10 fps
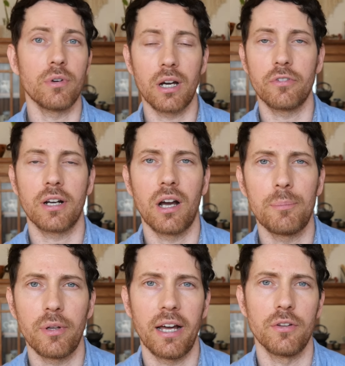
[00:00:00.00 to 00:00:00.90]
We'll cover a
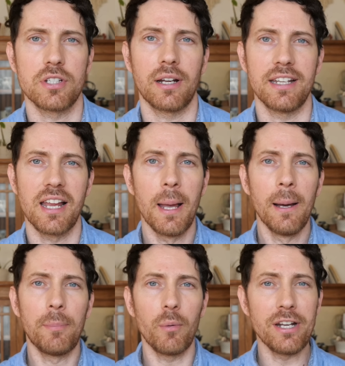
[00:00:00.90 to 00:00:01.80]
couple health studies,
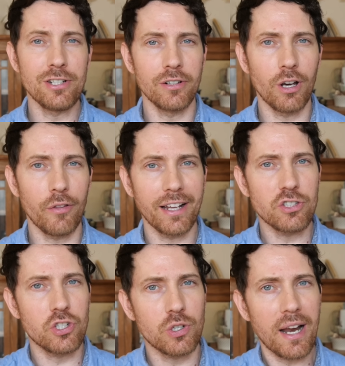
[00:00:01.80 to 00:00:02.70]
but we do know that
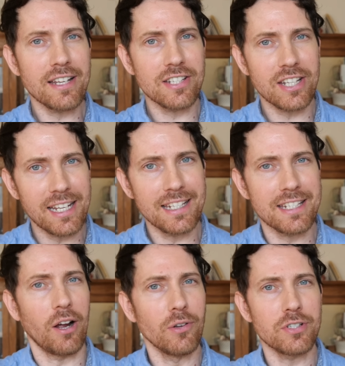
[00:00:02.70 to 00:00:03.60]
stress
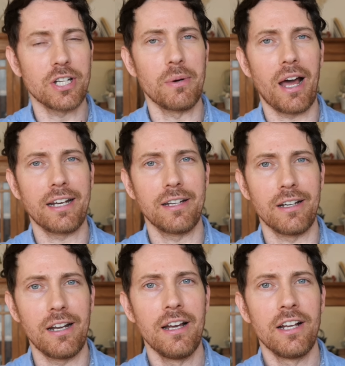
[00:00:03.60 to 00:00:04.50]
is also not
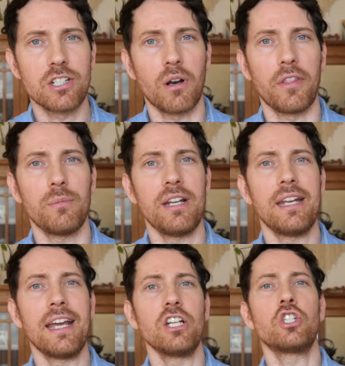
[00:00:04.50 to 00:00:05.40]
good, so I don't think we need
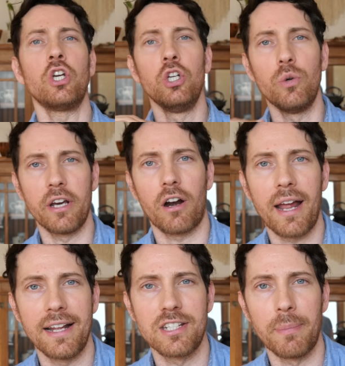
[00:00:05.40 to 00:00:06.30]
to get too in our
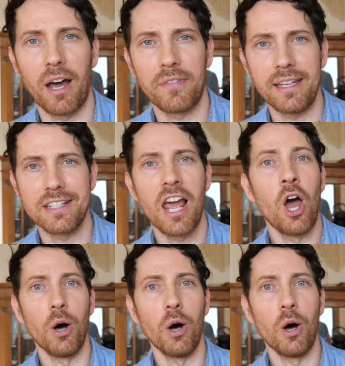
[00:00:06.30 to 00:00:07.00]
heads about these.